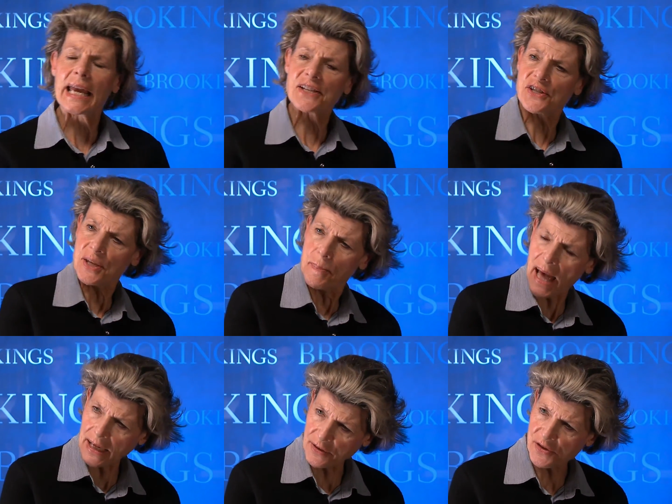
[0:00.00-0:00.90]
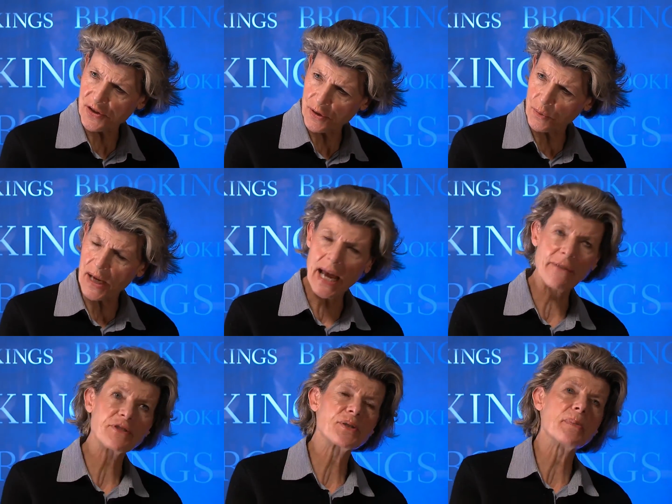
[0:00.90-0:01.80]
It's the balance that we
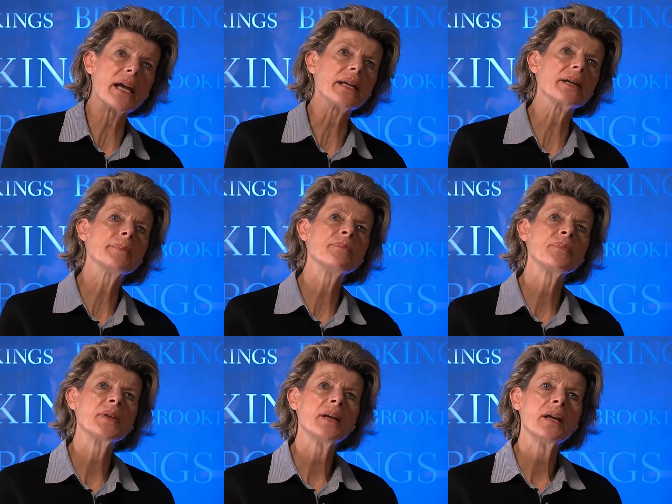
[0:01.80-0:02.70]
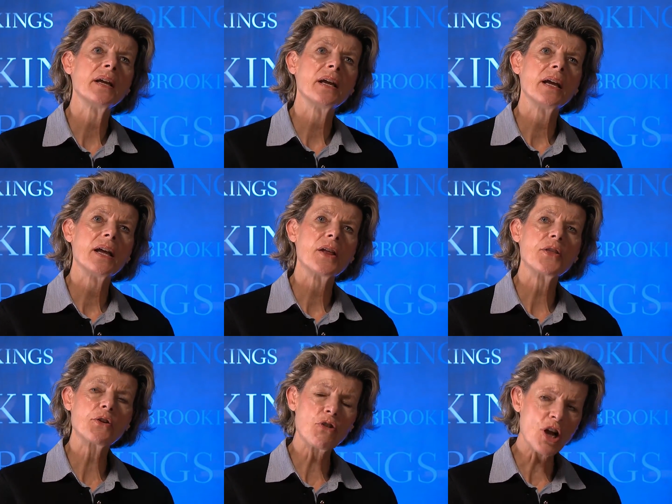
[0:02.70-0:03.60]
have to make.
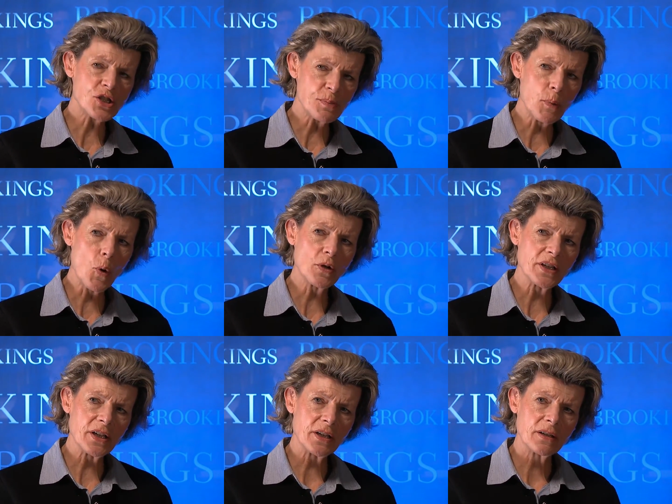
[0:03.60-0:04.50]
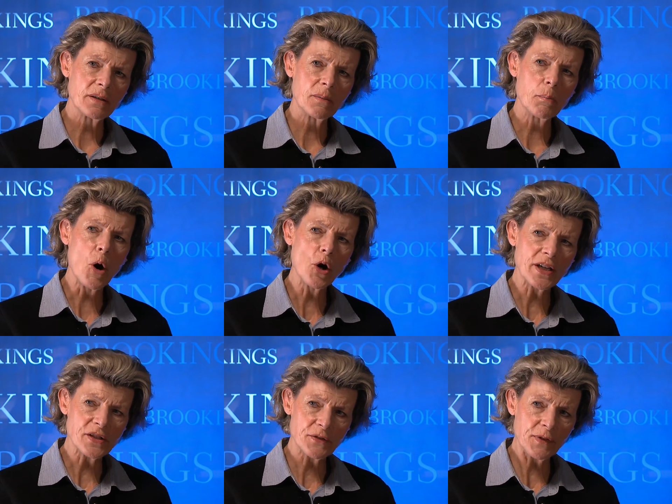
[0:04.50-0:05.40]
The cross-border
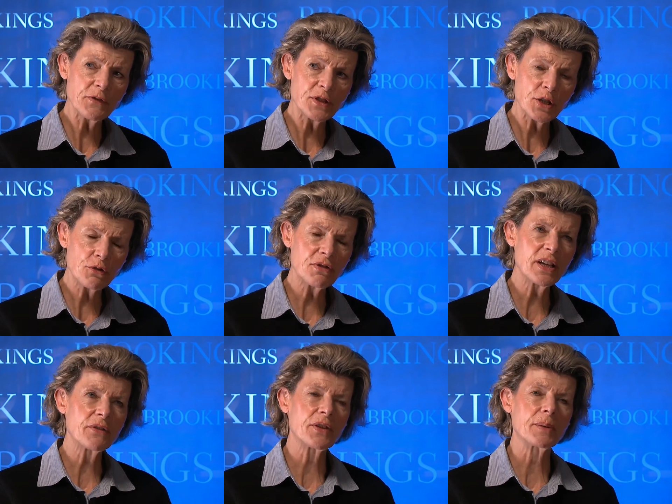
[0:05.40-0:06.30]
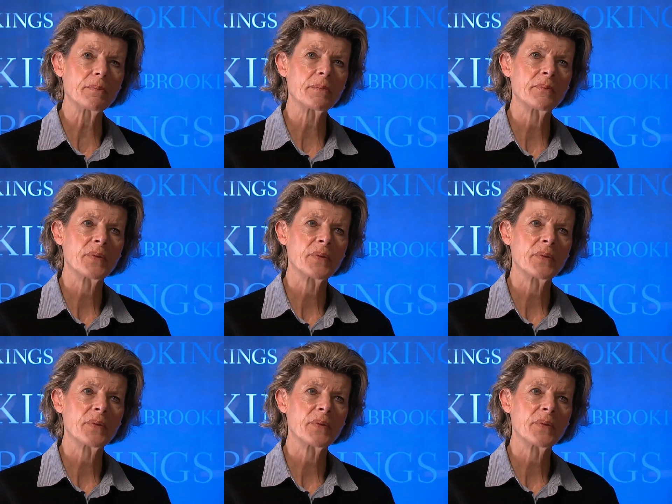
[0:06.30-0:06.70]
points, 53 of them,